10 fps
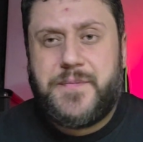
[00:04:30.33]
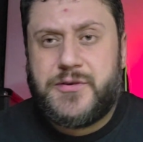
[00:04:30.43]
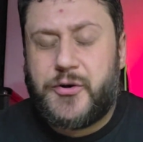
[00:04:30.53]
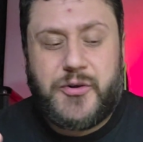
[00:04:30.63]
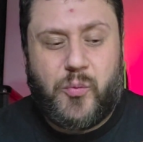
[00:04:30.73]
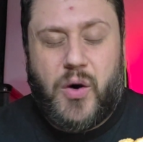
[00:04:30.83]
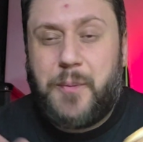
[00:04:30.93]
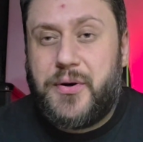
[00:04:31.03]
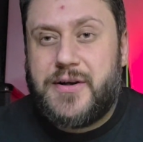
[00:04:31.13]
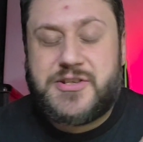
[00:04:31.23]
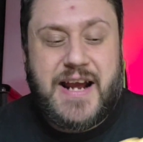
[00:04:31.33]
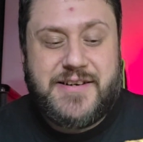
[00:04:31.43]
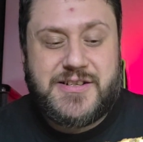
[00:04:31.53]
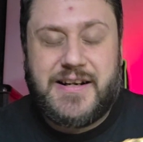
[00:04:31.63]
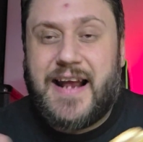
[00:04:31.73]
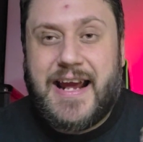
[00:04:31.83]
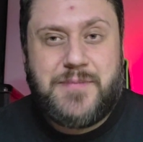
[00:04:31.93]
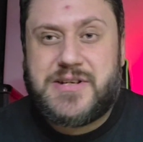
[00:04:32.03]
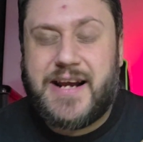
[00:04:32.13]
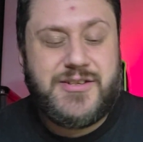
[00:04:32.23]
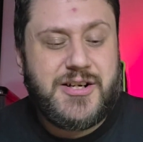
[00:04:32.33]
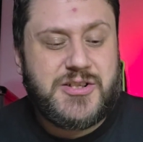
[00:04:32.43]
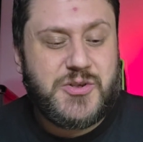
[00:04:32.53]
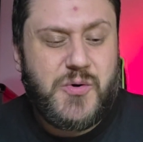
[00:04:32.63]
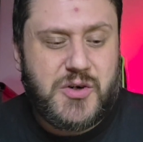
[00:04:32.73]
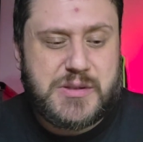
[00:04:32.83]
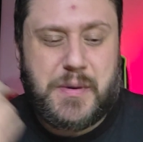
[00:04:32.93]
do the Whopper and change the name, change the sauce.